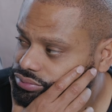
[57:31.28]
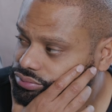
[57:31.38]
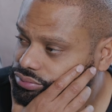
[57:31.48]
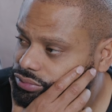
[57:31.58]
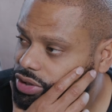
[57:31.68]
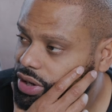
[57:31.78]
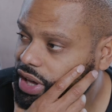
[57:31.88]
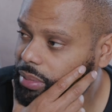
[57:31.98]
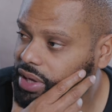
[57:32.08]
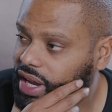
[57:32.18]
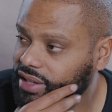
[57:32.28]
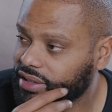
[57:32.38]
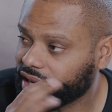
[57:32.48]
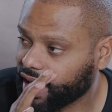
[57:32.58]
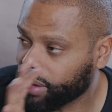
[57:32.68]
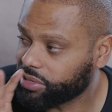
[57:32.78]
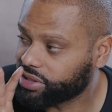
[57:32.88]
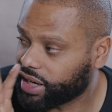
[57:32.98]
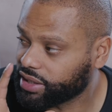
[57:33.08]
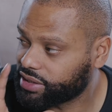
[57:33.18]
S. To the Am- and that's and, like and,
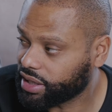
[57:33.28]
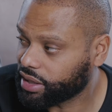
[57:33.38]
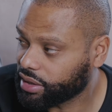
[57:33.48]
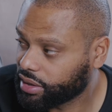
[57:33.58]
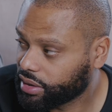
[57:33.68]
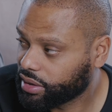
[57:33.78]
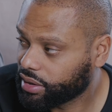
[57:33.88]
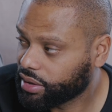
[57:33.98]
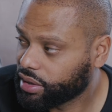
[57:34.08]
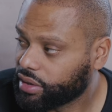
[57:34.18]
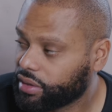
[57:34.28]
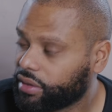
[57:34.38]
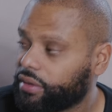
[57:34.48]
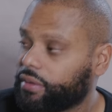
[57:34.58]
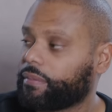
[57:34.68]
Amazon Center. Yeah, so we've got Amazon